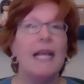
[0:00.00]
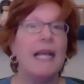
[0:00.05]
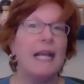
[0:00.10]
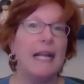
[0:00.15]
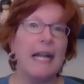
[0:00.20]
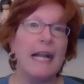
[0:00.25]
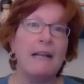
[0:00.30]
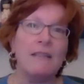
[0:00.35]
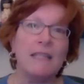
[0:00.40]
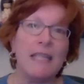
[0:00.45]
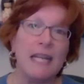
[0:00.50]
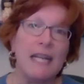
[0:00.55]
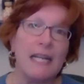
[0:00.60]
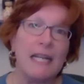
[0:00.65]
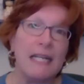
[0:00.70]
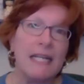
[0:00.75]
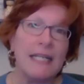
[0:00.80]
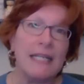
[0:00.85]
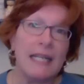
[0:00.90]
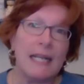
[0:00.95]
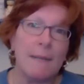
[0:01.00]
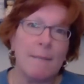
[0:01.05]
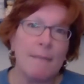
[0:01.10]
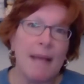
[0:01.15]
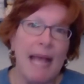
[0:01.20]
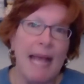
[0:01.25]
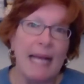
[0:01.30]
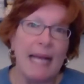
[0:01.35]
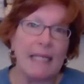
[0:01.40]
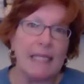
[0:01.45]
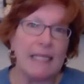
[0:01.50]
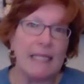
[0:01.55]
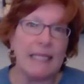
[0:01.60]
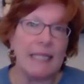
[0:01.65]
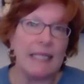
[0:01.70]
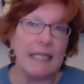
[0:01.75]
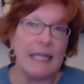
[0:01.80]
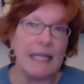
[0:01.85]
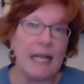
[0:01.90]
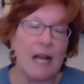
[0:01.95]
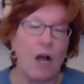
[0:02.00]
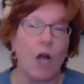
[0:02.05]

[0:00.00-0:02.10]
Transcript: and how data is impacting